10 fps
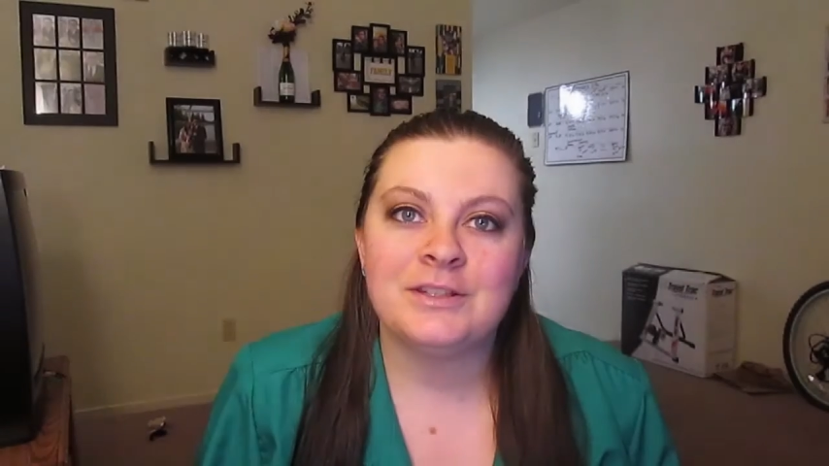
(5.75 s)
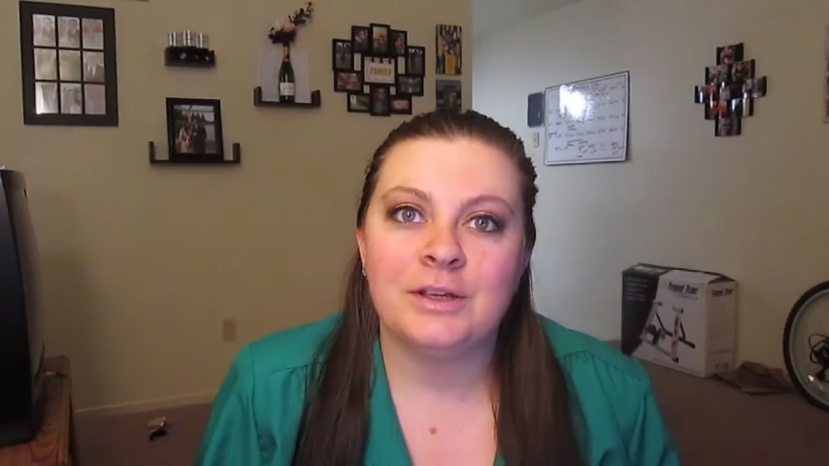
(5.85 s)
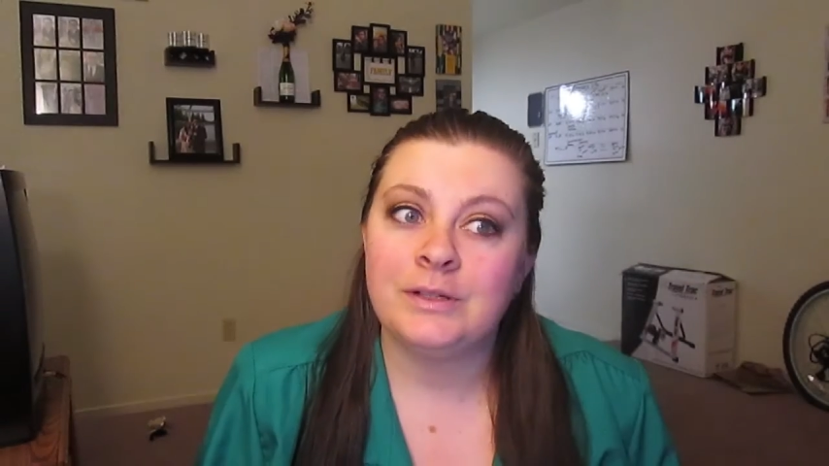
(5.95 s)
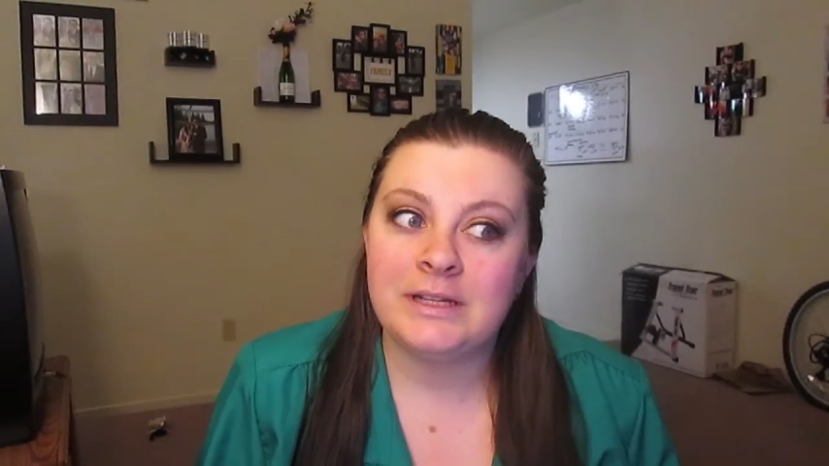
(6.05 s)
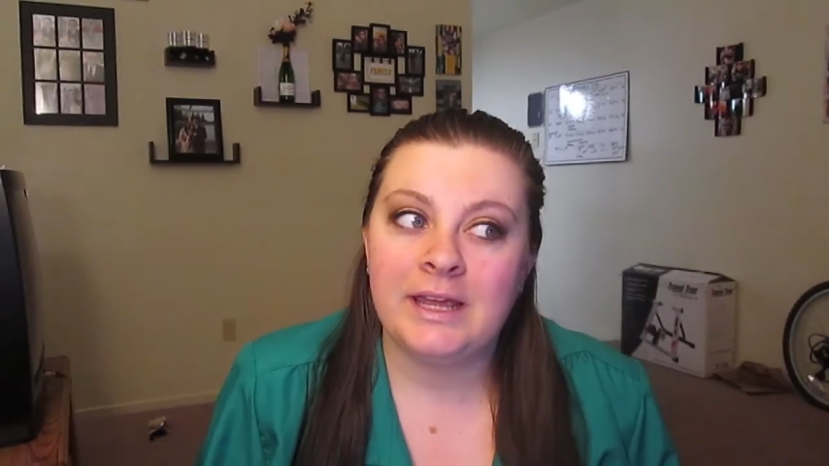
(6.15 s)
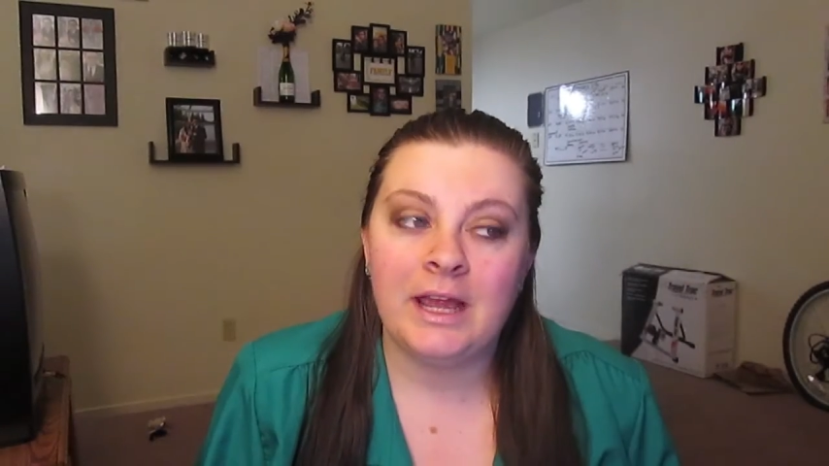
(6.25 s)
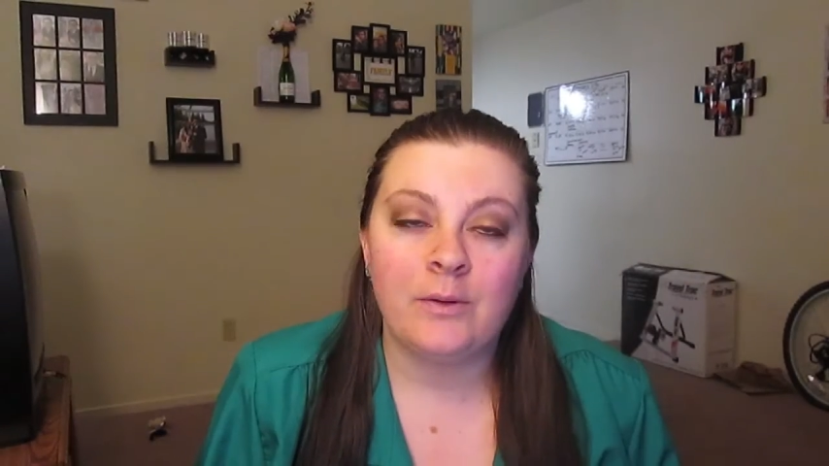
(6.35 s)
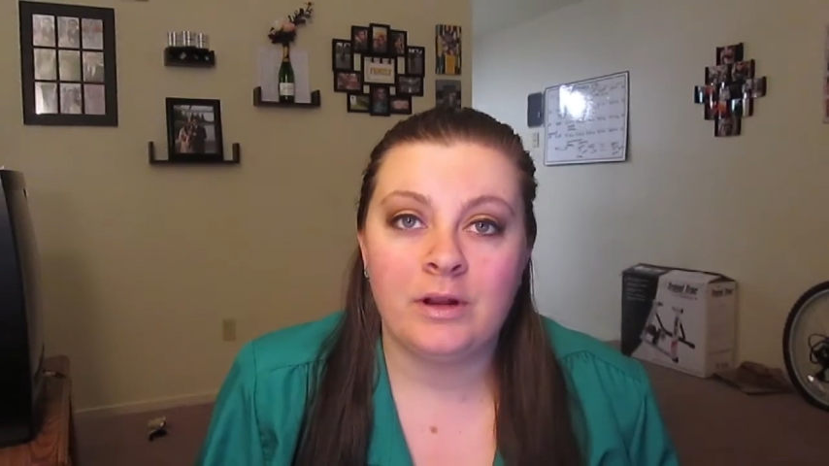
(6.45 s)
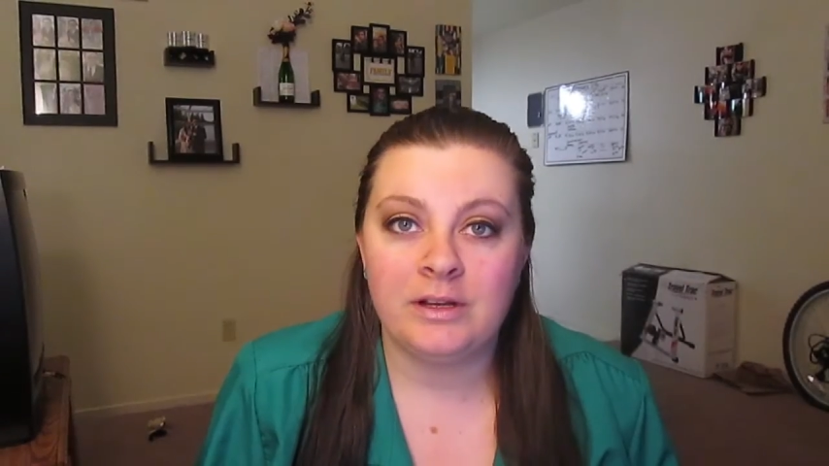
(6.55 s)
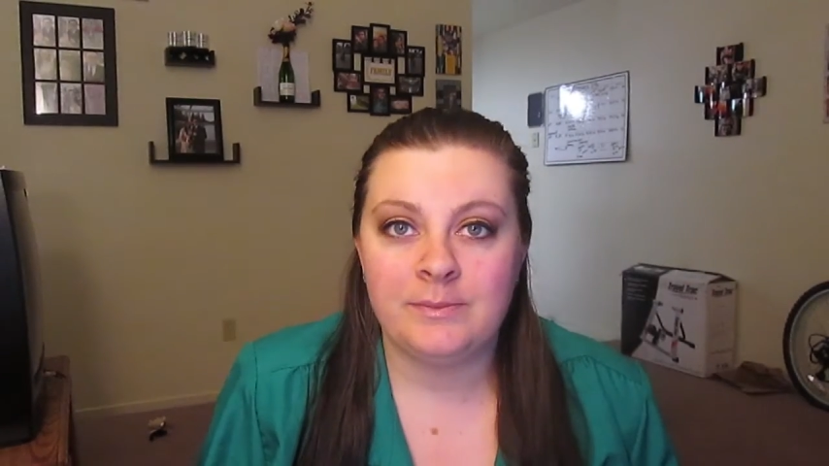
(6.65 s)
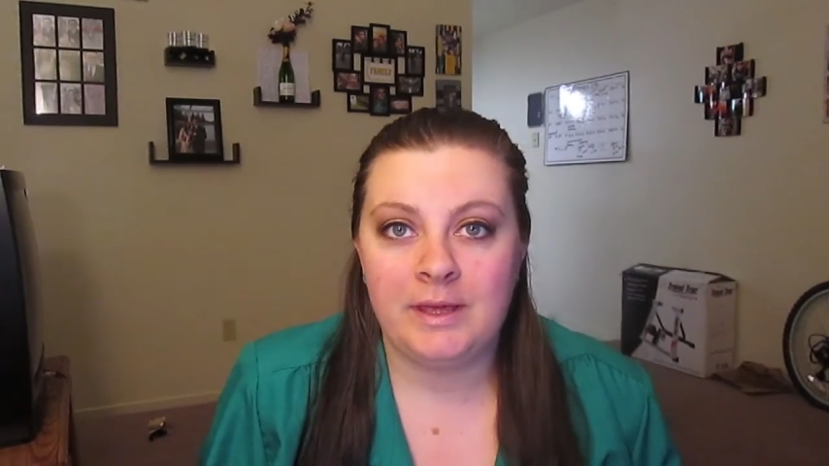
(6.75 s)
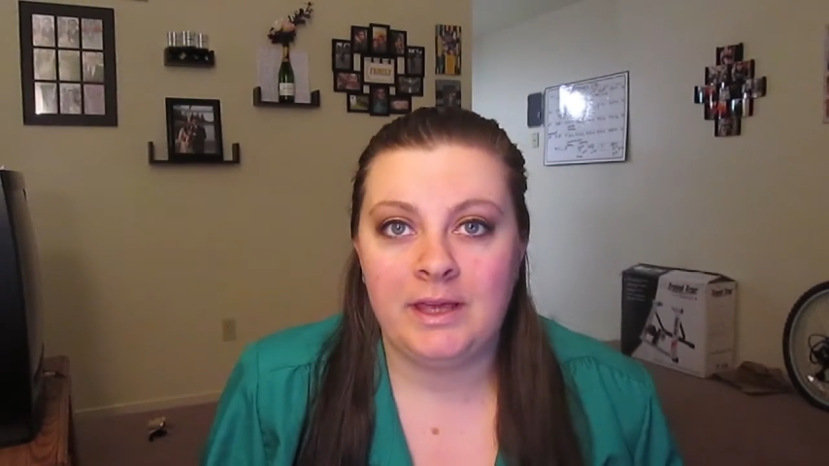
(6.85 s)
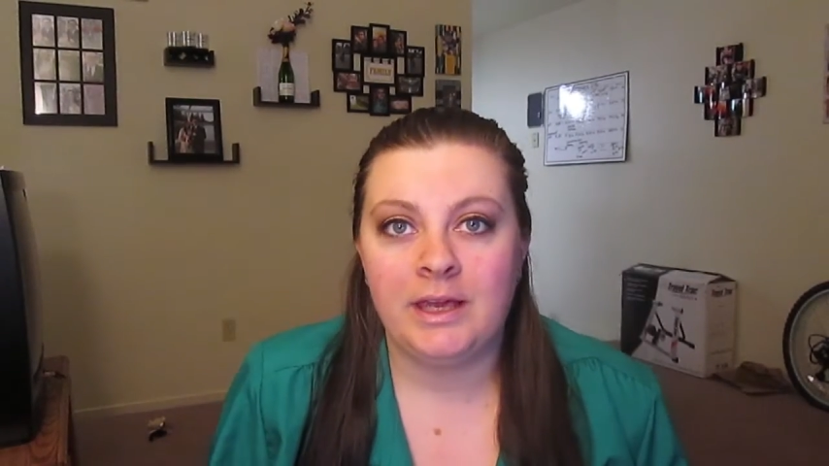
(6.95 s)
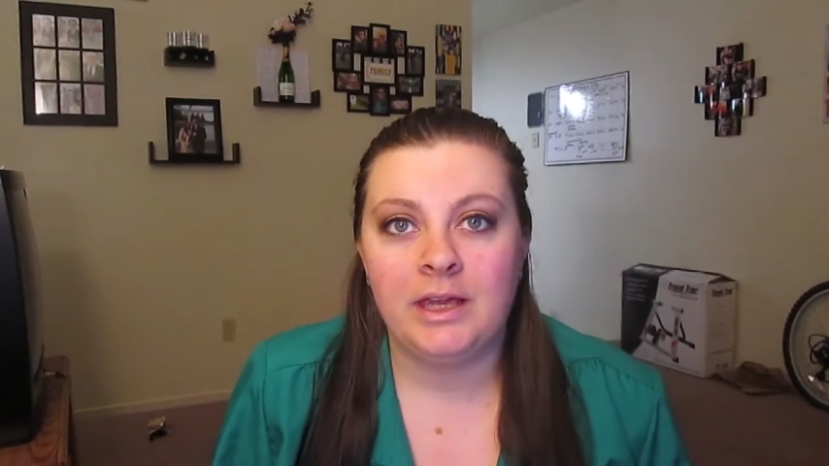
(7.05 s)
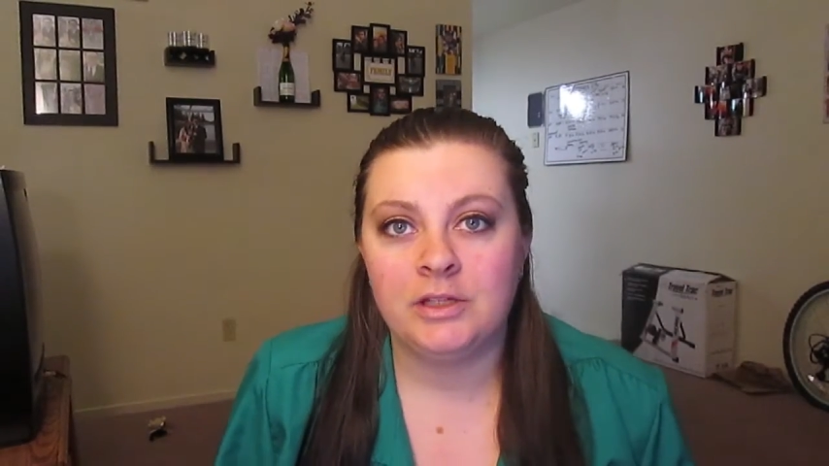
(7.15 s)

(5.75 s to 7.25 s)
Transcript: so today I wanted to make a